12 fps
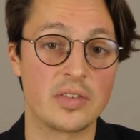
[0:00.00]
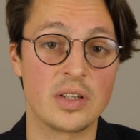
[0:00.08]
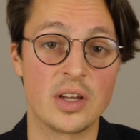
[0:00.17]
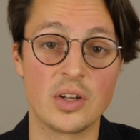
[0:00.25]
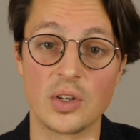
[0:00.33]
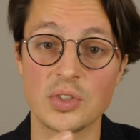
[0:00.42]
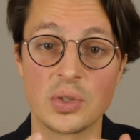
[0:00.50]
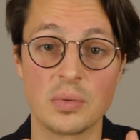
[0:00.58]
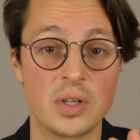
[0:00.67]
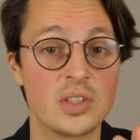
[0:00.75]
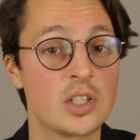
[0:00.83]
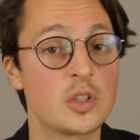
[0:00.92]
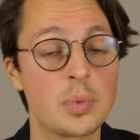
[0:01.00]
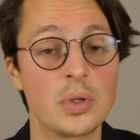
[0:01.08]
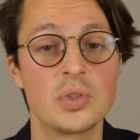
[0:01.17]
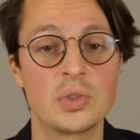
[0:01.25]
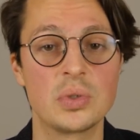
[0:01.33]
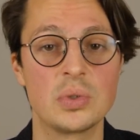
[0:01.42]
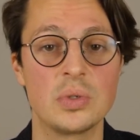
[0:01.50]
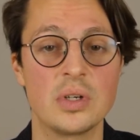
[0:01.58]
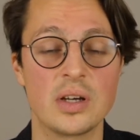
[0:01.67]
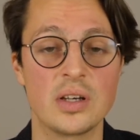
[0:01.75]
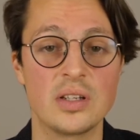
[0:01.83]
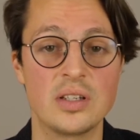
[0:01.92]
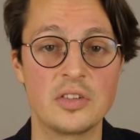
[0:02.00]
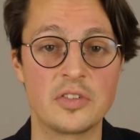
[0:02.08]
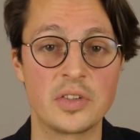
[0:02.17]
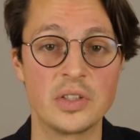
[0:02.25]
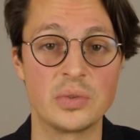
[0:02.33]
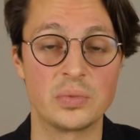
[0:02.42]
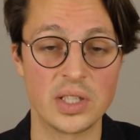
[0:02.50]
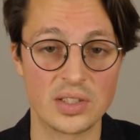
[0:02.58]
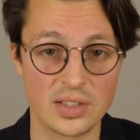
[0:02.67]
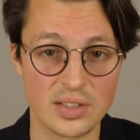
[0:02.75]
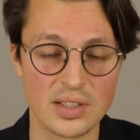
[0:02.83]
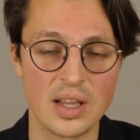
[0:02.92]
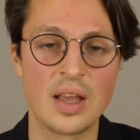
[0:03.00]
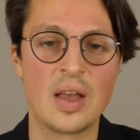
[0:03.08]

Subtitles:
and also is exposed to different risks.